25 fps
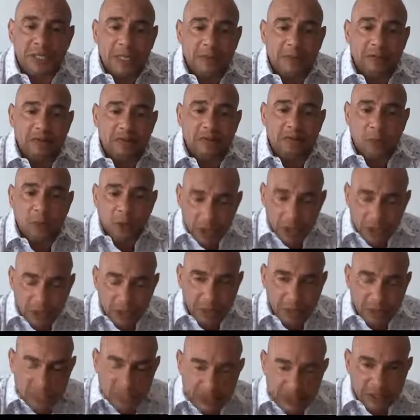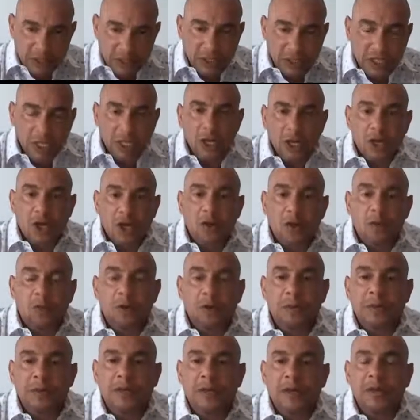of marketplace
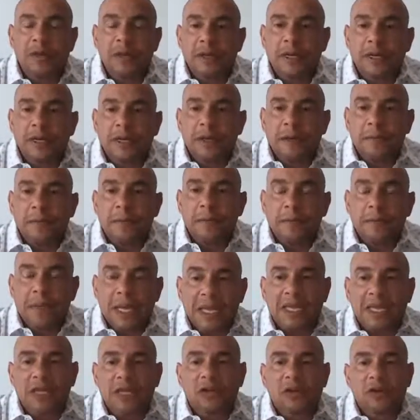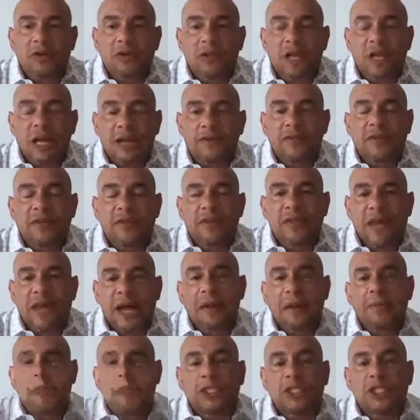will be making your life
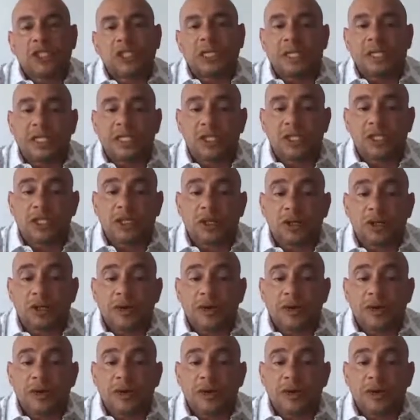that much easier.